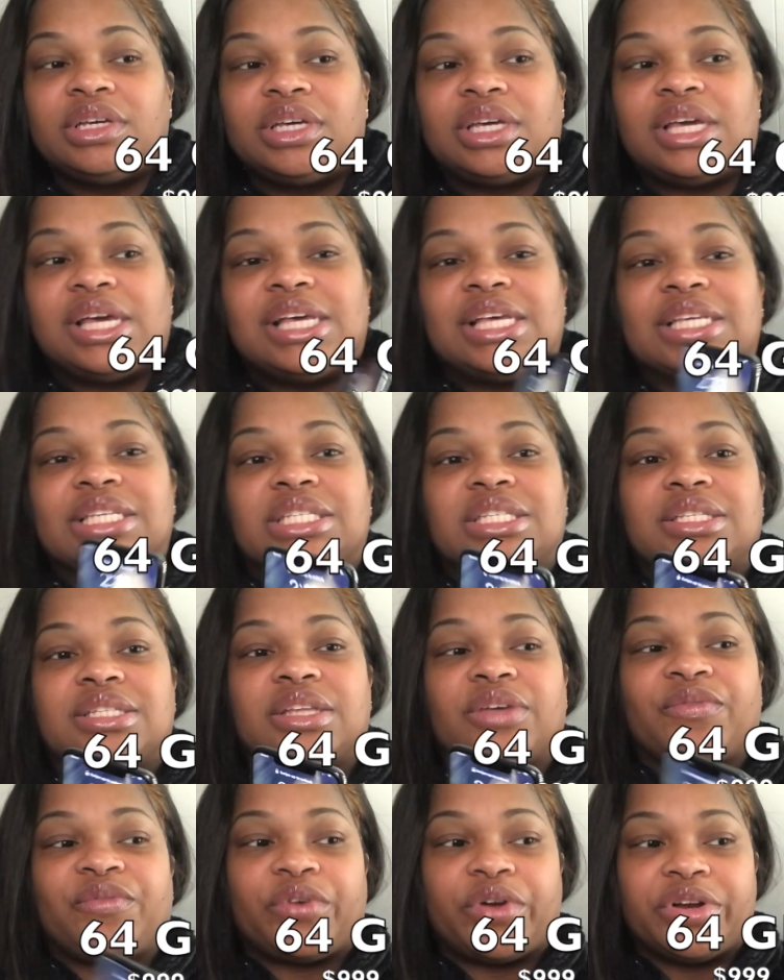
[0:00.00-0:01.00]
Is
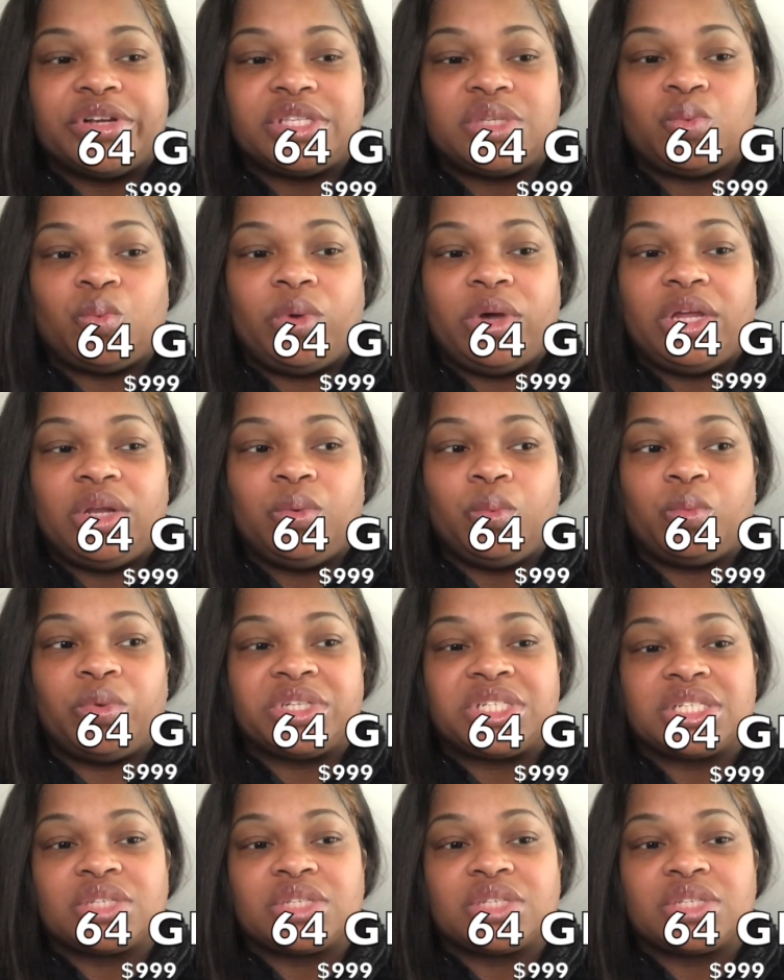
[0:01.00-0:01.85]
the first one, which